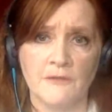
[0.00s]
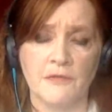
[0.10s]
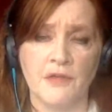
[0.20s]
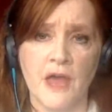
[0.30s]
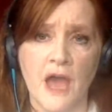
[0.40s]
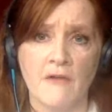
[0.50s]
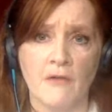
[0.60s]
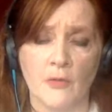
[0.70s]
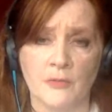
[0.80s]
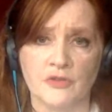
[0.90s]
If they
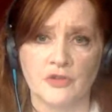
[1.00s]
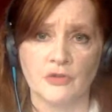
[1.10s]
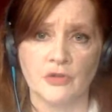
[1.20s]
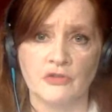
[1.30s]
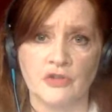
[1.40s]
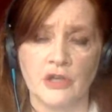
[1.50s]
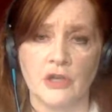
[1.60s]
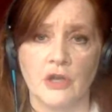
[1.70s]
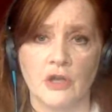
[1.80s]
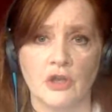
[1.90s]
have
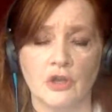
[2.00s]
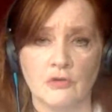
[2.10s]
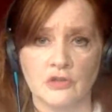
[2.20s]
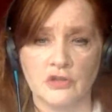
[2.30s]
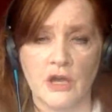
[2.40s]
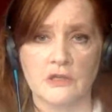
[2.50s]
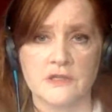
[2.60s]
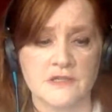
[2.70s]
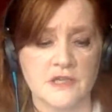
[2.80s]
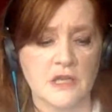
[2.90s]
opportunity, you would
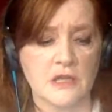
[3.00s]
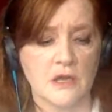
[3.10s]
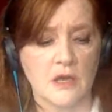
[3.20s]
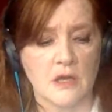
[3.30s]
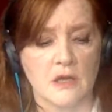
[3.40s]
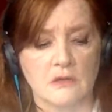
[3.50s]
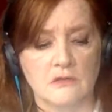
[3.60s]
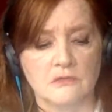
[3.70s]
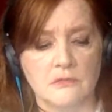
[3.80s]
see